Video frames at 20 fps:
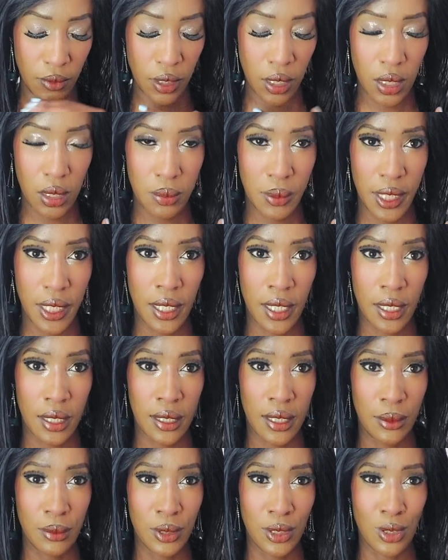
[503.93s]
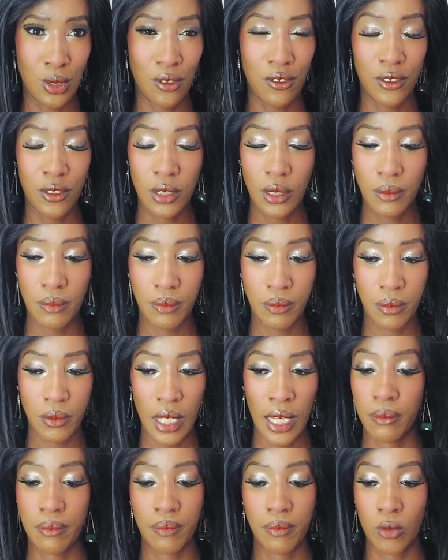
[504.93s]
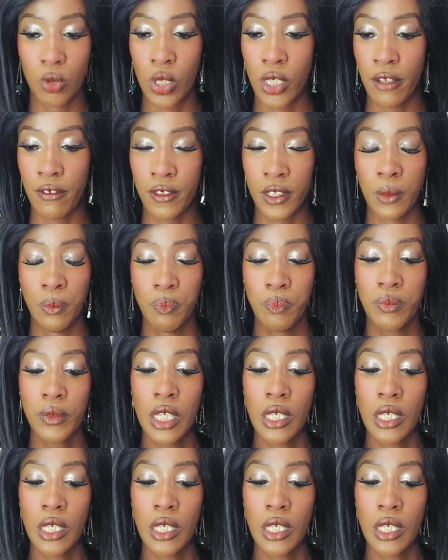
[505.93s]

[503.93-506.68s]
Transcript: oh my god, that was awful, but whatever.